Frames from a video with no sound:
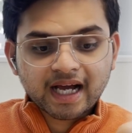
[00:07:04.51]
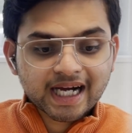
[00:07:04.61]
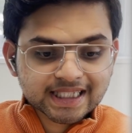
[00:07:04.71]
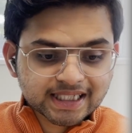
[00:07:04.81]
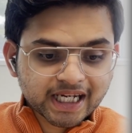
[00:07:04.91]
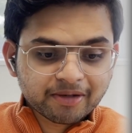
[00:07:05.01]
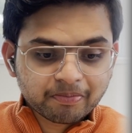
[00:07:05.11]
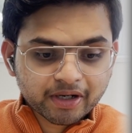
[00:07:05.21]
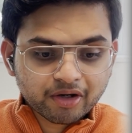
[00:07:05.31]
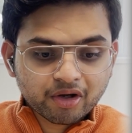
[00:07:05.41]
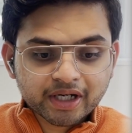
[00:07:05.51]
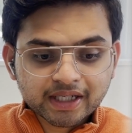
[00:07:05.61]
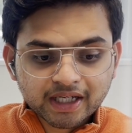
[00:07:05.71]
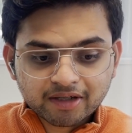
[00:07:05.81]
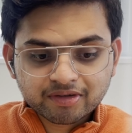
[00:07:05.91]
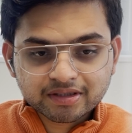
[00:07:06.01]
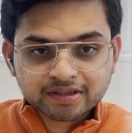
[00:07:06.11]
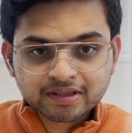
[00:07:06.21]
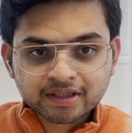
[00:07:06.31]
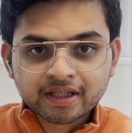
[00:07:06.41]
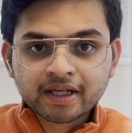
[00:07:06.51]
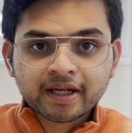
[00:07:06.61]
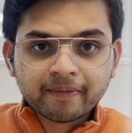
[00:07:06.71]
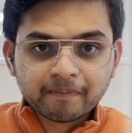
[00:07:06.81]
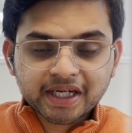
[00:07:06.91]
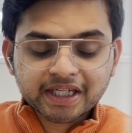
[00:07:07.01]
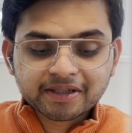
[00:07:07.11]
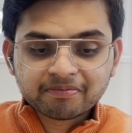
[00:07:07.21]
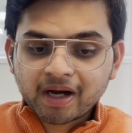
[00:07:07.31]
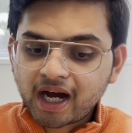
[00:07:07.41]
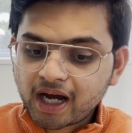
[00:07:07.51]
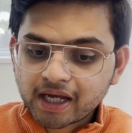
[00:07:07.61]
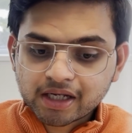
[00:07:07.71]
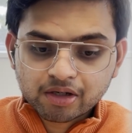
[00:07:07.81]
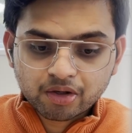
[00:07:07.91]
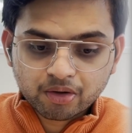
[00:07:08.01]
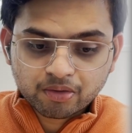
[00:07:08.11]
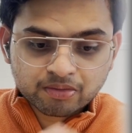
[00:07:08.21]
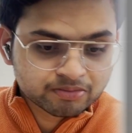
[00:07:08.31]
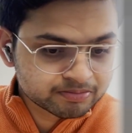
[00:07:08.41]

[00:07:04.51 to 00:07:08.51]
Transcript: Assign priority levels, medium, high, low.